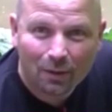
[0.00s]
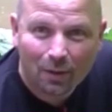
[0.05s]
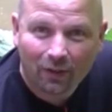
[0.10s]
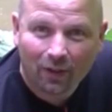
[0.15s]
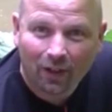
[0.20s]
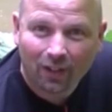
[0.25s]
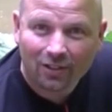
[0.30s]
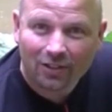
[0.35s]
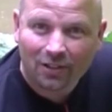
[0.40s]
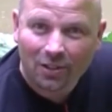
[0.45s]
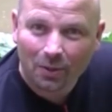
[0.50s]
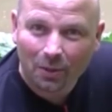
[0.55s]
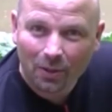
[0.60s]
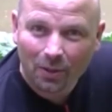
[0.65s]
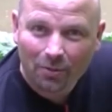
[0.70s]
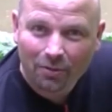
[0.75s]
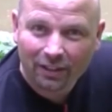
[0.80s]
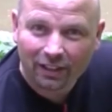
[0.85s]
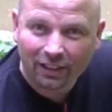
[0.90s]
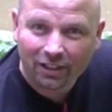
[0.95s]
we've got two of
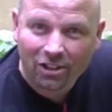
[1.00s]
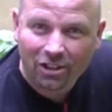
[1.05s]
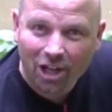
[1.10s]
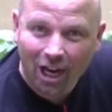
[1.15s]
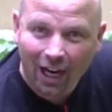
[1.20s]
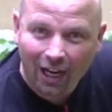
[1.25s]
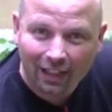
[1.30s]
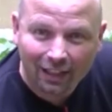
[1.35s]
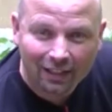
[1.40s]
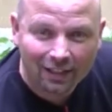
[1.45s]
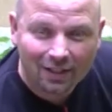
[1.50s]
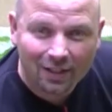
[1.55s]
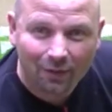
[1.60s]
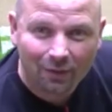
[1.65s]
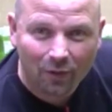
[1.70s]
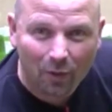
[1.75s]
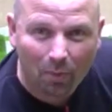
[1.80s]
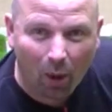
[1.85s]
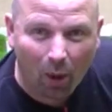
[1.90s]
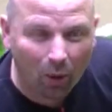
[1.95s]
the real giants
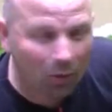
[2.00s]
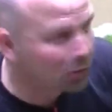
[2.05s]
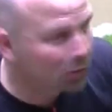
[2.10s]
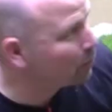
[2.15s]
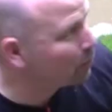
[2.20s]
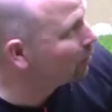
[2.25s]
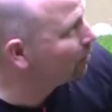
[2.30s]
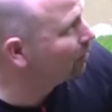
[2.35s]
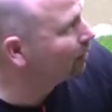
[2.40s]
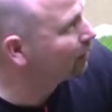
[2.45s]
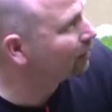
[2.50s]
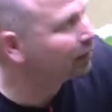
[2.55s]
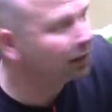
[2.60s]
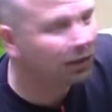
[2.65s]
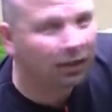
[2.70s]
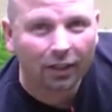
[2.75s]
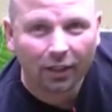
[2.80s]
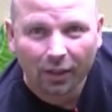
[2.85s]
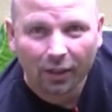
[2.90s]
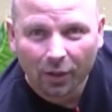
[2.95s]
of the pond world.
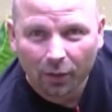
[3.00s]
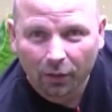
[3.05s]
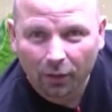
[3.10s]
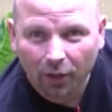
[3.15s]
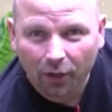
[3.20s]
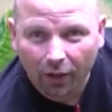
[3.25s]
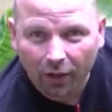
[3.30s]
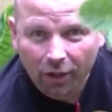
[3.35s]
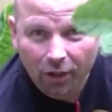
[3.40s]
We've got the